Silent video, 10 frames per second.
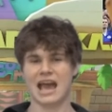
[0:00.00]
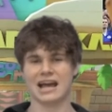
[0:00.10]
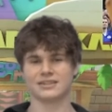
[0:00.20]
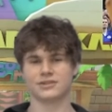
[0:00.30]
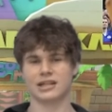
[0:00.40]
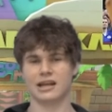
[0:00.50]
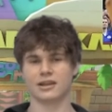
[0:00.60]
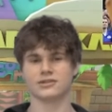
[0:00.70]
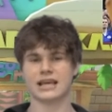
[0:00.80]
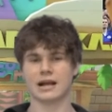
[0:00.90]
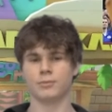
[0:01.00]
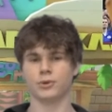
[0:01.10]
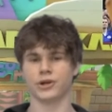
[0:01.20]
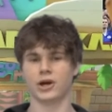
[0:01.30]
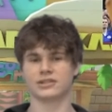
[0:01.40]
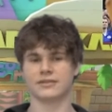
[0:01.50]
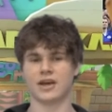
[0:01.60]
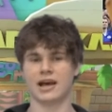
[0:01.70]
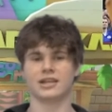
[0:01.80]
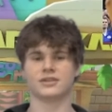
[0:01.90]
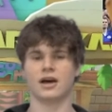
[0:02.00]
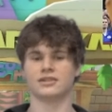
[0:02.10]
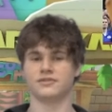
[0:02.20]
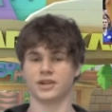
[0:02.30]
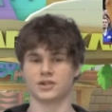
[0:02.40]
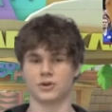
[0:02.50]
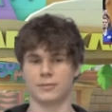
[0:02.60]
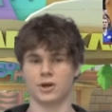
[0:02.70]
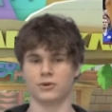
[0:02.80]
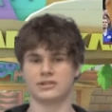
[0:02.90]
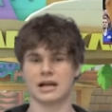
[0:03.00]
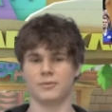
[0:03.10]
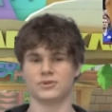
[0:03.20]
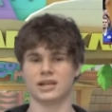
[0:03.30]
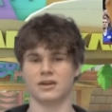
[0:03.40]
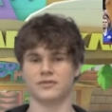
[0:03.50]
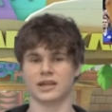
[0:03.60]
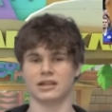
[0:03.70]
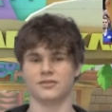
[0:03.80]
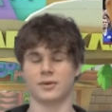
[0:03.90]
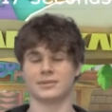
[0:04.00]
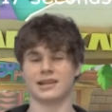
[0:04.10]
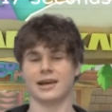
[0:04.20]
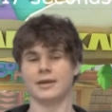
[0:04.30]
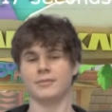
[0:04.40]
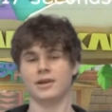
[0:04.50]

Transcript: As of today, the Gonzaga Bulldogs have the highest odds of victory, but only time will tell if they can live up to the hype.